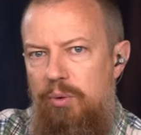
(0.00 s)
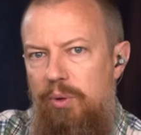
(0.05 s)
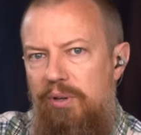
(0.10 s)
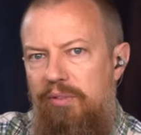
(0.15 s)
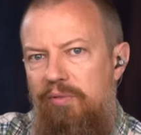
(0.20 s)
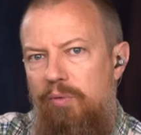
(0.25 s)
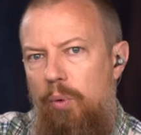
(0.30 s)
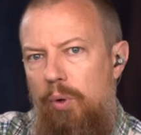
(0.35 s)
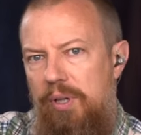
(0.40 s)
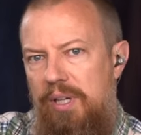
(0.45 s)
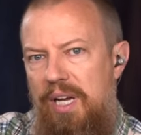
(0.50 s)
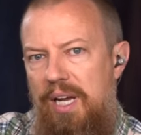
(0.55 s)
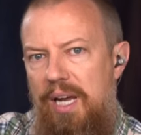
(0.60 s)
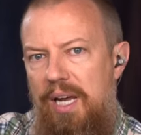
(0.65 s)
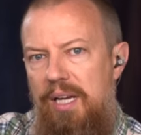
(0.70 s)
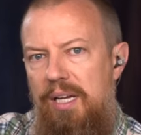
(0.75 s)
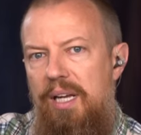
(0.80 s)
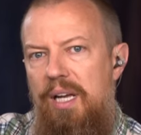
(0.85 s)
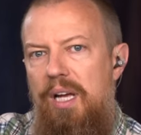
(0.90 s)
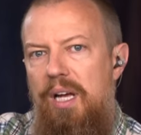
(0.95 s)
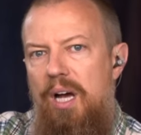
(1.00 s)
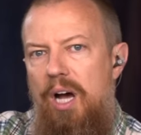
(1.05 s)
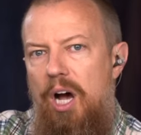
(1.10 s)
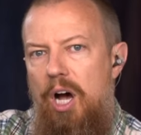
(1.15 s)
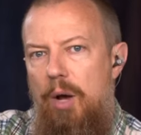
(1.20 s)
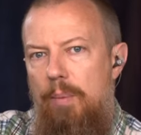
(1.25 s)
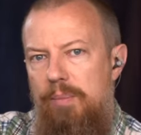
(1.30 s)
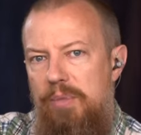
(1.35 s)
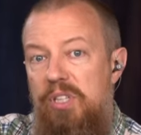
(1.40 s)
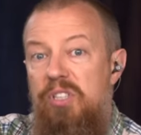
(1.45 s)
doing 4K
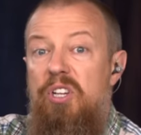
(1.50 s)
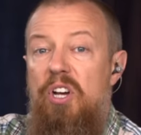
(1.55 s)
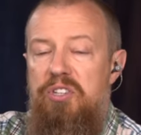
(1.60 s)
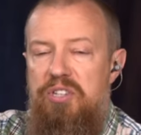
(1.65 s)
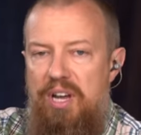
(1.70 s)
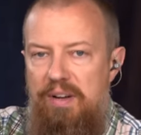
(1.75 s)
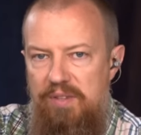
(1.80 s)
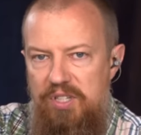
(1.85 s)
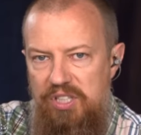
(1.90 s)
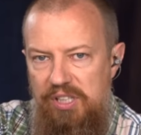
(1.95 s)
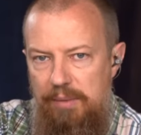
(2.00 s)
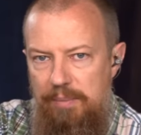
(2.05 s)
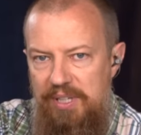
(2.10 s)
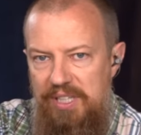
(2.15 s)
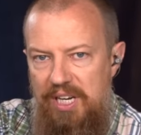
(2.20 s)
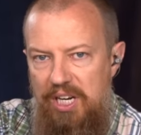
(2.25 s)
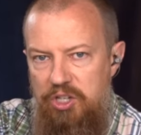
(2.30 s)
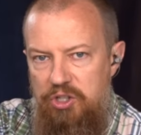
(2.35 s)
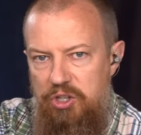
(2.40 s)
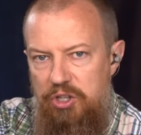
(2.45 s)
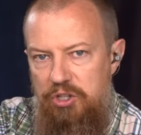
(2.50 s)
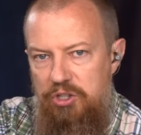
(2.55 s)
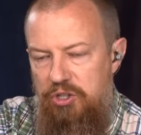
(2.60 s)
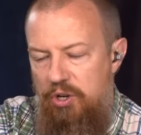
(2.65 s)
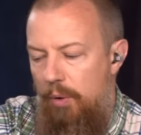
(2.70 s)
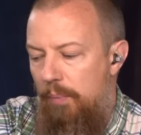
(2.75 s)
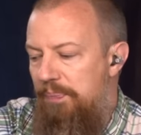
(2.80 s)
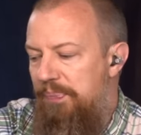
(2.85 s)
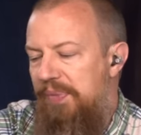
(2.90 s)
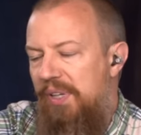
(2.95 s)
um, does have its limitations.
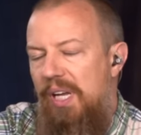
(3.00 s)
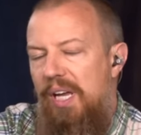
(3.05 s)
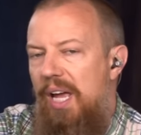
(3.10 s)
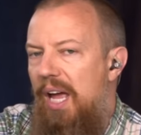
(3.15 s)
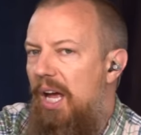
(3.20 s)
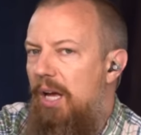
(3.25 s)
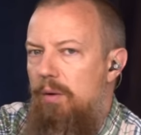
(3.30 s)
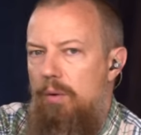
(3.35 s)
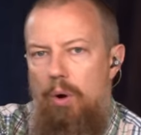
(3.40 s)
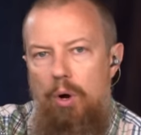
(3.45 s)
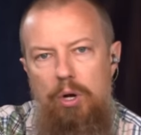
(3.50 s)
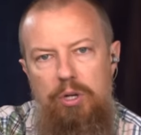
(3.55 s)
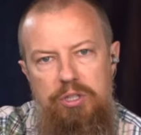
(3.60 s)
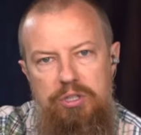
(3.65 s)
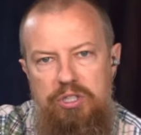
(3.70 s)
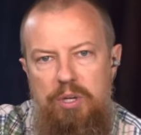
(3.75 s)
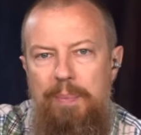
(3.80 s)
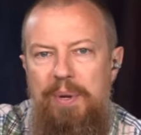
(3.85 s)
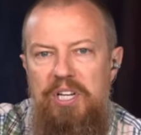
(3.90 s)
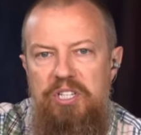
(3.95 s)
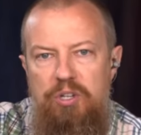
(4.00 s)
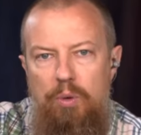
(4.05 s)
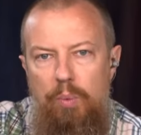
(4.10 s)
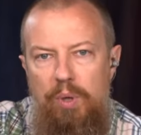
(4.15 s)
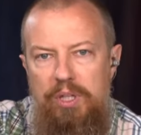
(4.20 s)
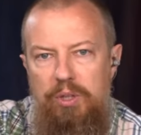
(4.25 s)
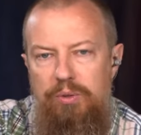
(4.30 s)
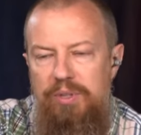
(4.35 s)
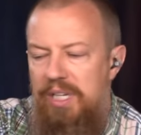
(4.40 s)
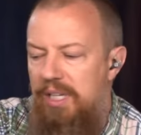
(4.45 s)
So Depends on
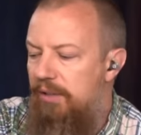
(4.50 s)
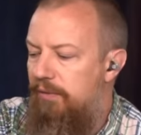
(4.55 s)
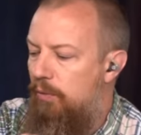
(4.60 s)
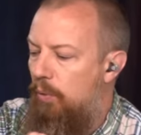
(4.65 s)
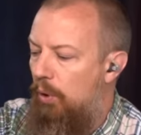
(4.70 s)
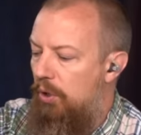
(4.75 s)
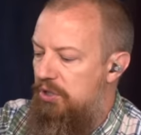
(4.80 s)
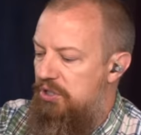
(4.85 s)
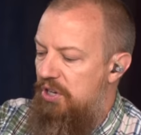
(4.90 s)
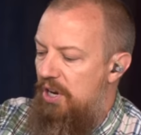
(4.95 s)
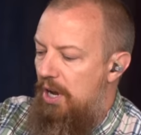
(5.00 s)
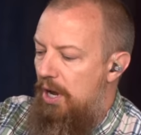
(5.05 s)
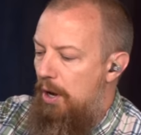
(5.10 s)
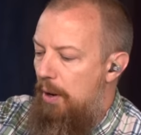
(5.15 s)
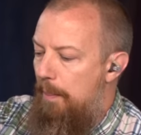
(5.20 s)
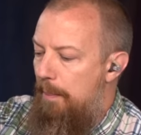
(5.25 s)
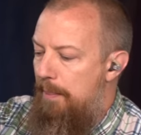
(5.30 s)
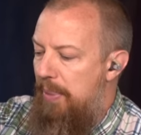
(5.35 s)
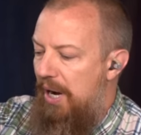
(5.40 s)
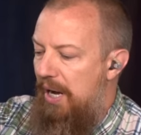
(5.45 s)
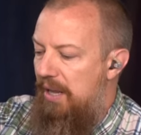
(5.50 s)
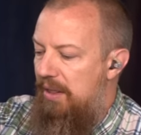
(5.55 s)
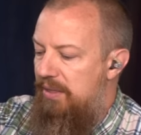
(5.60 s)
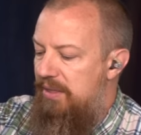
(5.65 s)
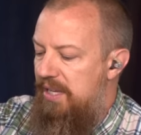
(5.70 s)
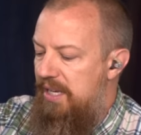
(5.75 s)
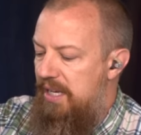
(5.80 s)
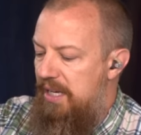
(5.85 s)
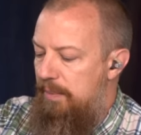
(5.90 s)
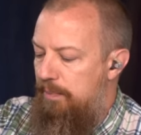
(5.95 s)
what you need, of course, but
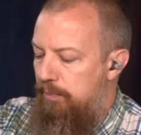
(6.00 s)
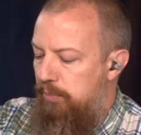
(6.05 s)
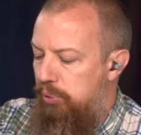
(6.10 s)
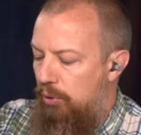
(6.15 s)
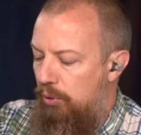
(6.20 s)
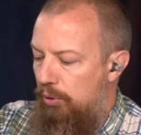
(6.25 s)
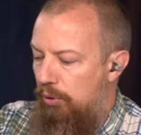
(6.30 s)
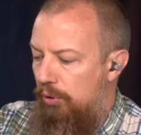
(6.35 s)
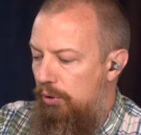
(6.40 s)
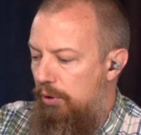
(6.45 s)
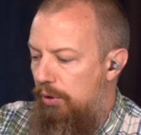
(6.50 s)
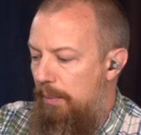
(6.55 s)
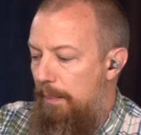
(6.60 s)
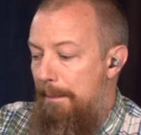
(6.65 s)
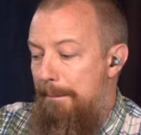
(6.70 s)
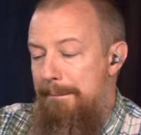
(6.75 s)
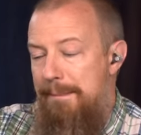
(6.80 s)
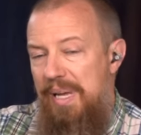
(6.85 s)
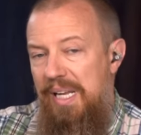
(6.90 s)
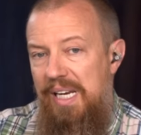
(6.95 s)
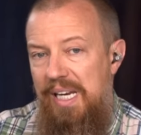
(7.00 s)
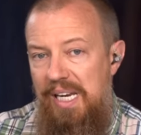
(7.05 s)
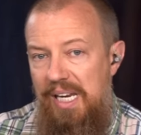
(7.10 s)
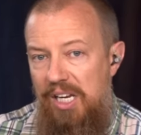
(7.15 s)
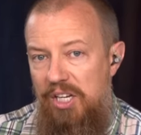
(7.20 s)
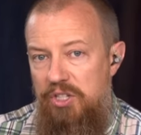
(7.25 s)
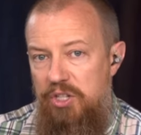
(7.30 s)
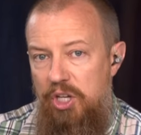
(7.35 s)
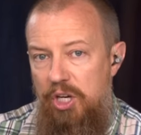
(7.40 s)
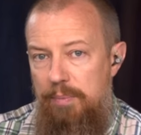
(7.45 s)
the Pearl Mini
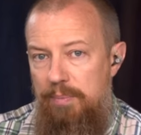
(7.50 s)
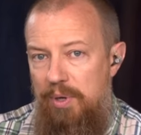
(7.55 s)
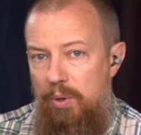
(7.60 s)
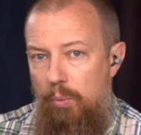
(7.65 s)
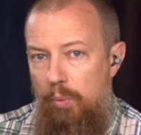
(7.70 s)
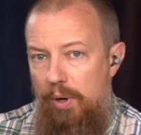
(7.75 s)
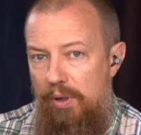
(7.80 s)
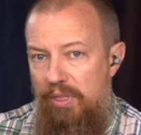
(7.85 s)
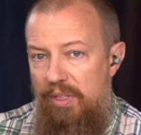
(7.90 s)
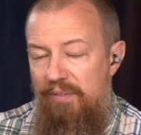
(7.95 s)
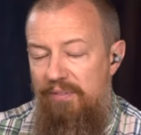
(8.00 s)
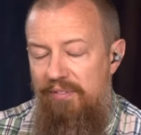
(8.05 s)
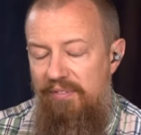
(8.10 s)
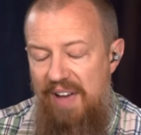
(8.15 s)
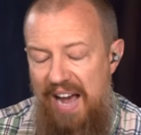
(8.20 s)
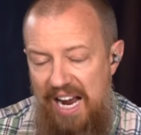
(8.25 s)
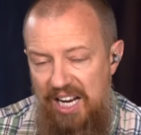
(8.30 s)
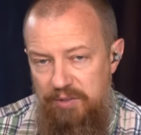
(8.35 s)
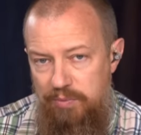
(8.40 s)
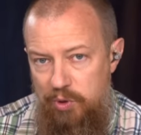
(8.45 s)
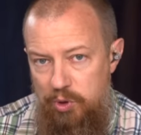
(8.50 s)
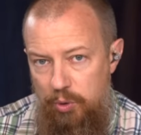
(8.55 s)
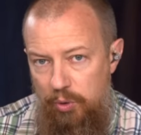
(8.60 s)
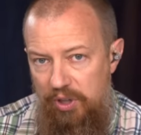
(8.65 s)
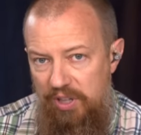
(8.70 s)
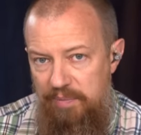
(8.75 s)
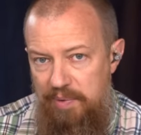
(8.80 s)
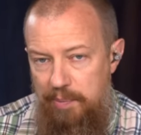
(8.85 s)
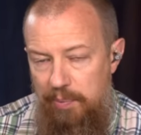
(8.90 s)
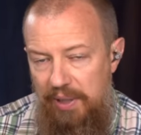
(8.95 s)
is going to be what the vast
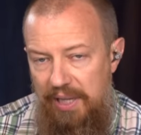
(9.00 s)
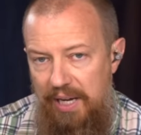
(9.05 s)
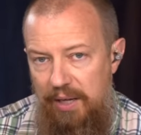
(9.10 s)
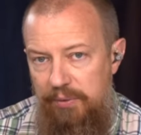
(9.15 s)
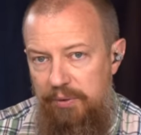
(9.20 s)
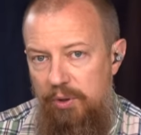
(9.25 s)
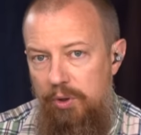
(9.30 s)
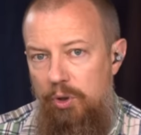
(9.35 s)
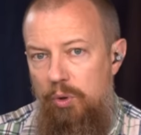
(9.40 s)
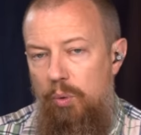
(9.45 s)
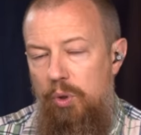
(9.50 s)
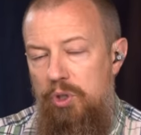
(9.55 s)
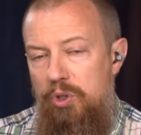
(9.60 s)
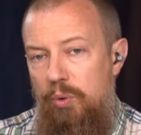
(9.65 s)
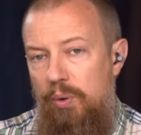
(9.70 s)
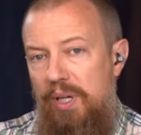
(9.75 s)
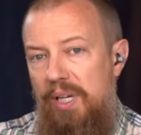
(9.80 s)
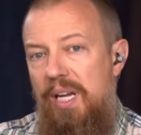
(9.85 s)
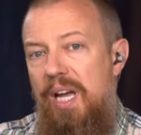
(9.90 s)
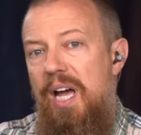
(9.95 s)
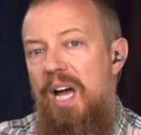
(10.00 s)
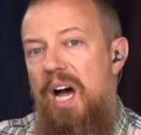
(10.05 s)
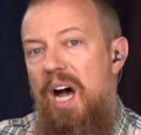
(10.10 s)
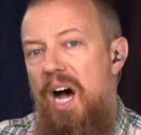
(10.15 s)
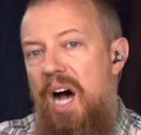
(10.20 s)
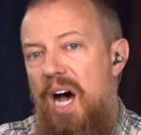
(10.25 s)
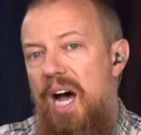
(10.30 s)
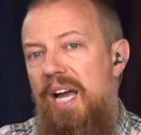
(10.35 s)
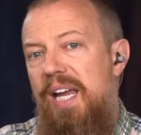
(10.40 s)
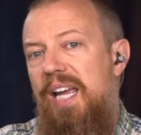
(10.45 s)
majority of people out there who are doing
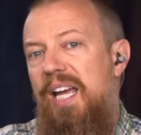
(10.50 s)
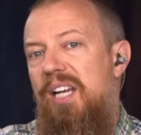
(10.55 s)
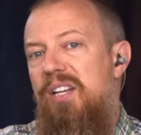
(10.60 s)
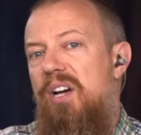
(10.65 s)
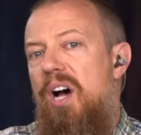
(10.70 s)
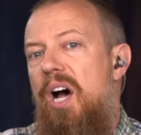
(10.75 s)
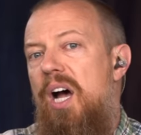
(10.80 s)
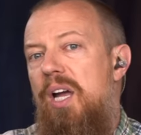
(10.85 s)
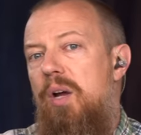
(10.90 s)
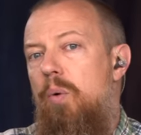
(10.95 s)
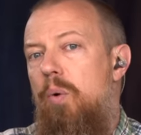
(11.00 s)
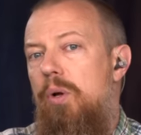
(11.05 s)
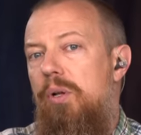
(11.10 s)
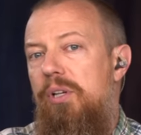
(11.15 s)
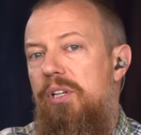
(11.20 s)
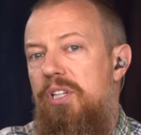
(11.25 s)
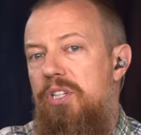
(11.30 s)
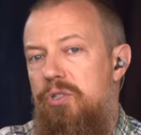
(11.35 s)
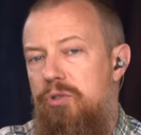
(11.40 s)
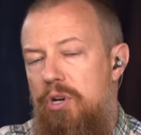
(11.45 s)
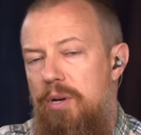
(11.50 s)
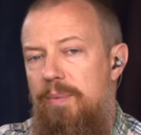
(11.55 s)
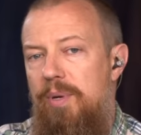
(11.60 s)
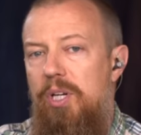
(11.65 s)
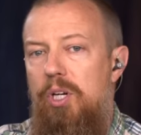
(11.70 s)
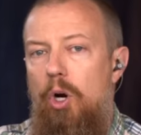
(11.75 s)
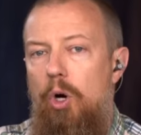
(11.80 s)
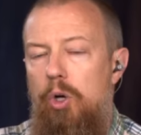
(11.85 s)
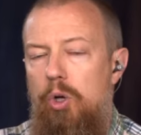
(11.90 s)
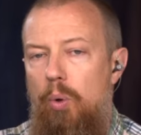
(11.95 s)
high end, high quality
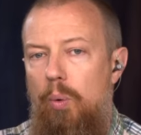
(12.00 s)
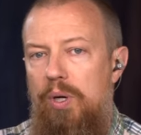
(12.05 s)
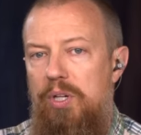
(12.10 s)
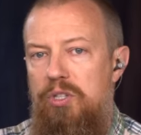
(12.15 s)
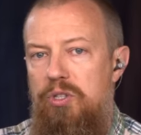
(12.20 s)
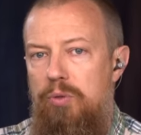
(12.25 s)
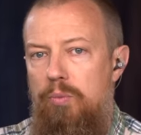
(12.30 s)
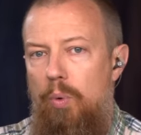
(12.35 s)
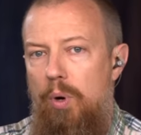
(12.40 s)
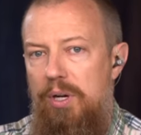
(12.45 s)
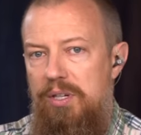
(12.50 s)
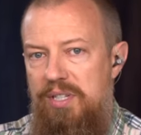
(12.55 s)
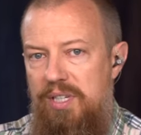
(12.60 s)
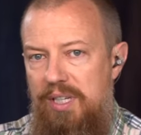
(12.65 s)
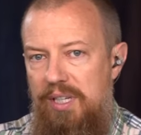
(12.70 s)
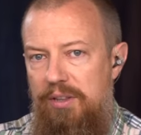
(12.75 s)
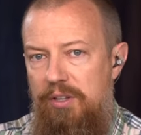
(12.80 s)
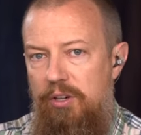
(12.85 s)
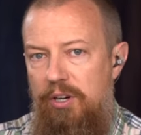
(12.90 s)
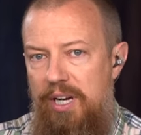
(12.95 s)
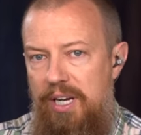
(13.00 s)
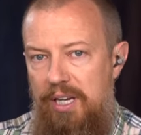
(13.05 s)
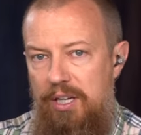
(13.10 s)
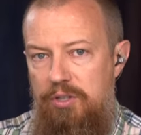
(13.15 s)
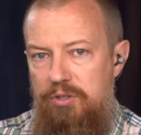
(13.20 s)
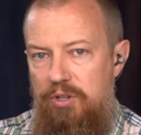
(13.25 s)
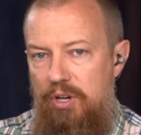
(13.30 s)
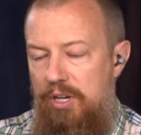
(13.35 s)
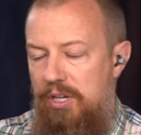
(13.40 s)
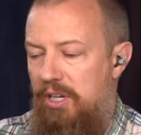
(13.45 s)
streaming are going to want to get their
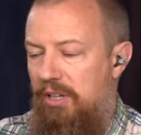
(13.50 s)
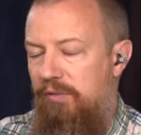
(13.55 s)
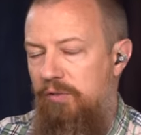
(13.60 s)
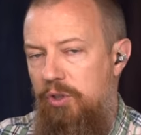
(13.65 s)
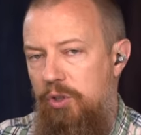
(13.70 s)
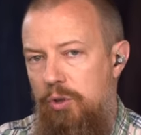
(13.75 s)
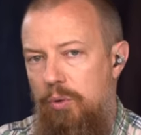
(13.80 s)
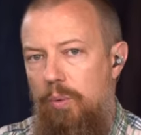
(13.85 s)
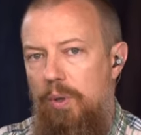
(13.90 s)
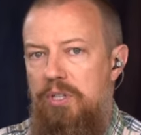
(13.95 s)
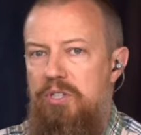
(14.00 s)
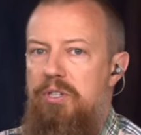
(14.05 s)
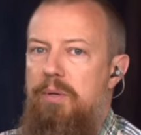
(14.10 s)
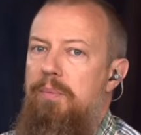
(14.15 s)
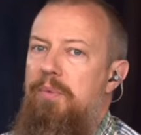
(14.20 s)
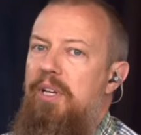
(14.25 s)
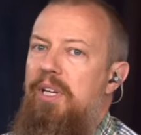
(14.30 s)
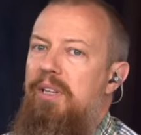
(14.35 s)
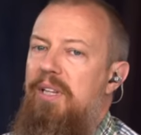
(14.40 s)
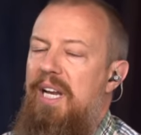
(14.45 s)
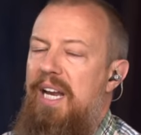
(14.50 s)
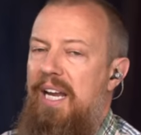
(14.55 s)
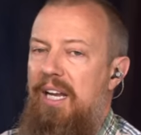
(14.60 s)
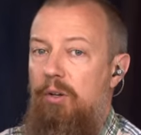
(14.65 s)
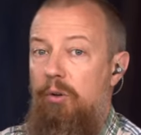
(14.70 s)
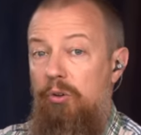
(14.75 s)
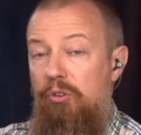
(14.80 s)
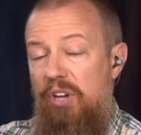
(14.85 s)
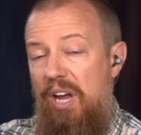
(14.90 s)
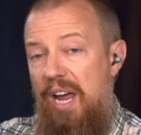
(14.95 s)
hands on. If you want something that
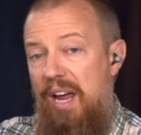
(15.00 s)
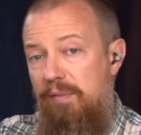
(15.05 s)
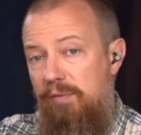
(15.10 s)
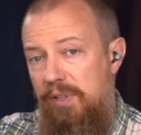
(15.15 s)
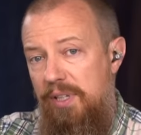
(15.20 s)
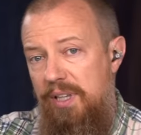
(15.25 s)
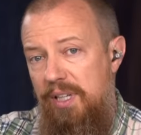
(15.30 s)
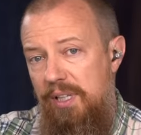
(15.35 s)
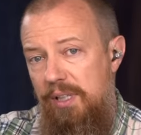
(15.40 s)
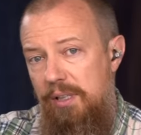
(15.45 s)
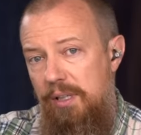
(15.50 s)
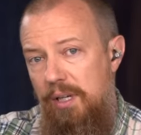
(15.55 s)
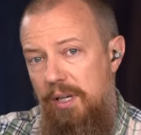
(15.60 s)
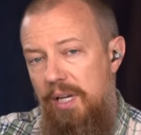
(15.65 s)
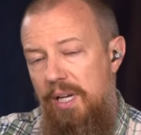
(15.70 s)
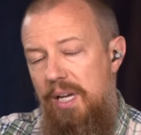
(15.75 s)
handles everything